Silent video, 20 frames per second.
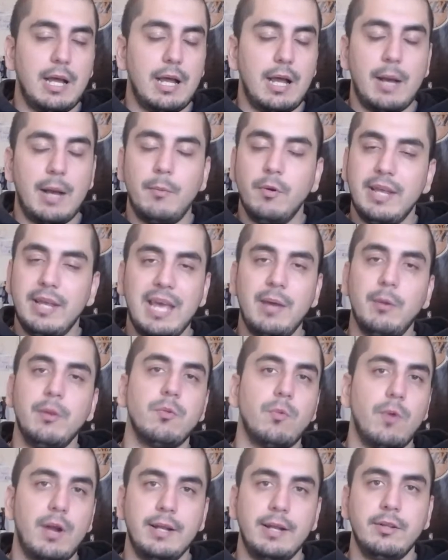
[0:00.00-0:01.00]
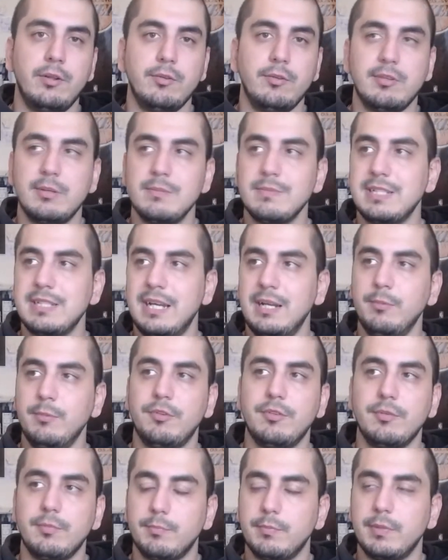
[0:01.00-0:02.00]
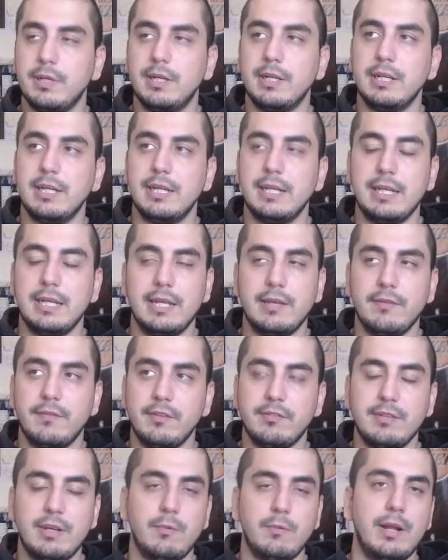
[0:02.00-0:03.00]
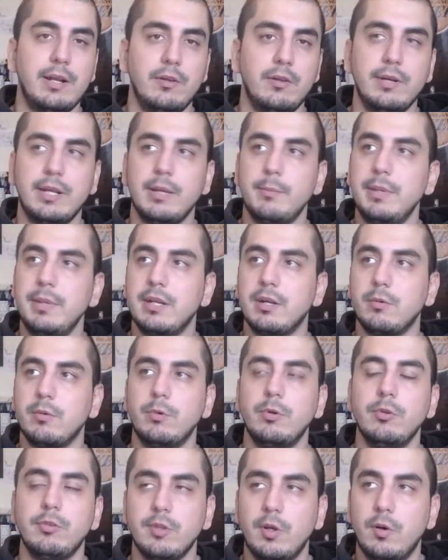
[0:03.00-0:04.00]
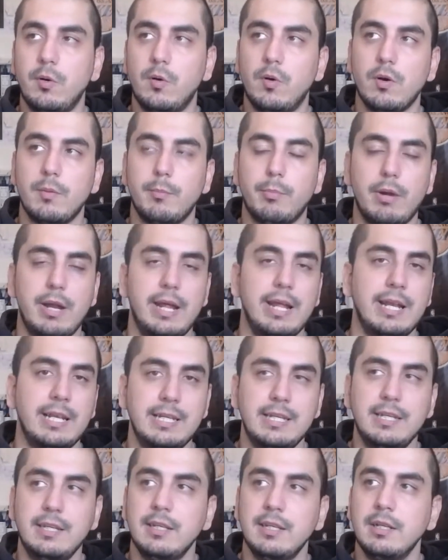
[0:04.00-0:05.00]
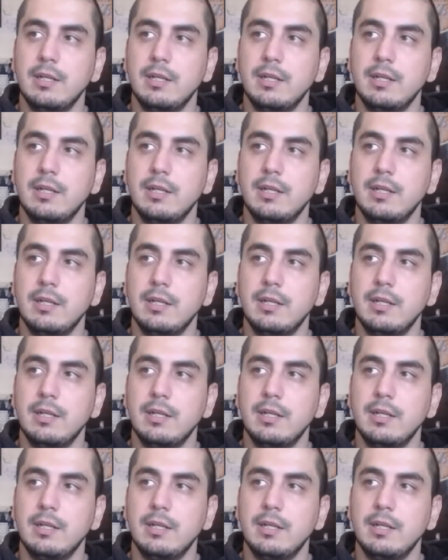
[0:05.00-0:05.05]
I'm okay with Rondo sometimes, but if it's not Rondo, it could be Caruso or Bradley,